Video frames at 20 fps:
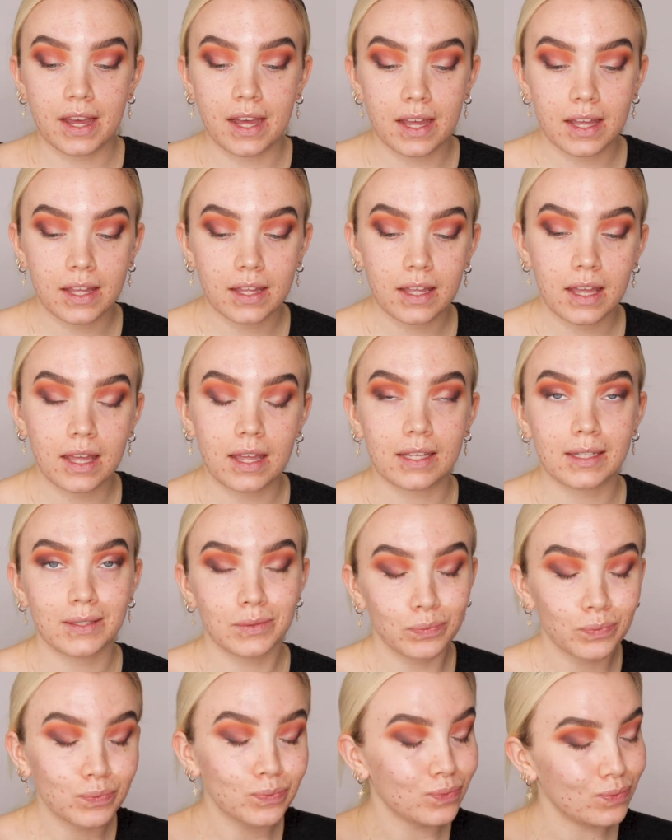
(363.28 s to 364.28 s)
eye,
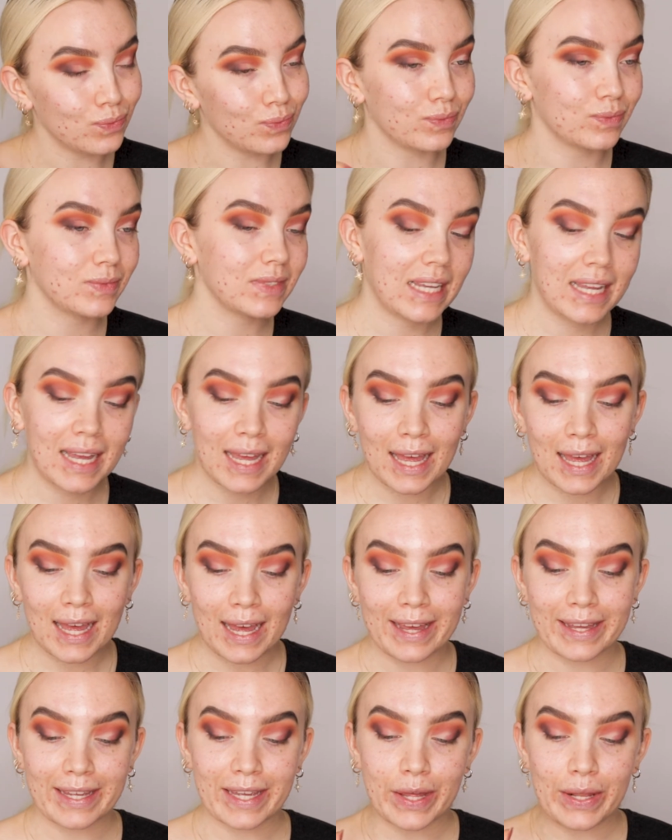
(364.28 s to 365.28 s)
and
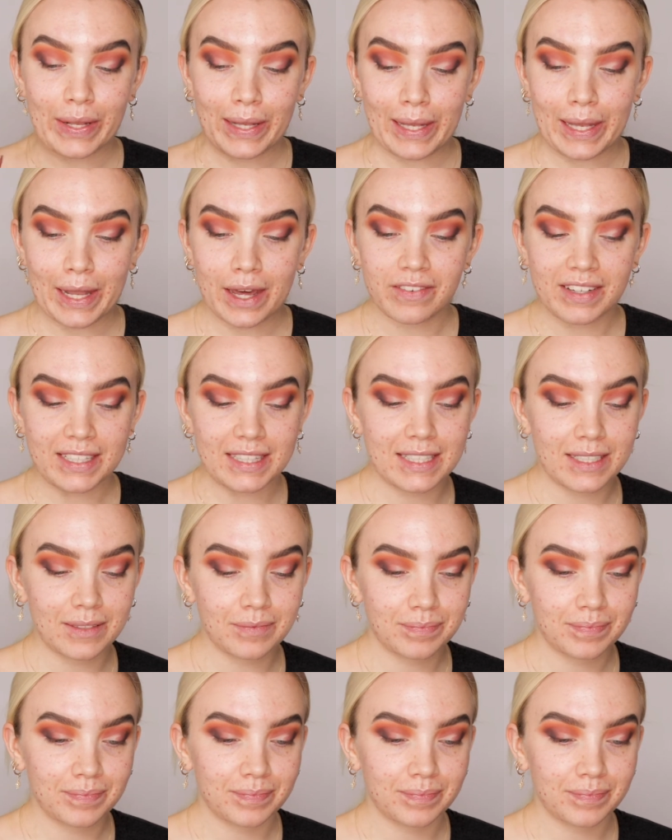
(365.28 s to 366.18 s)
I love it.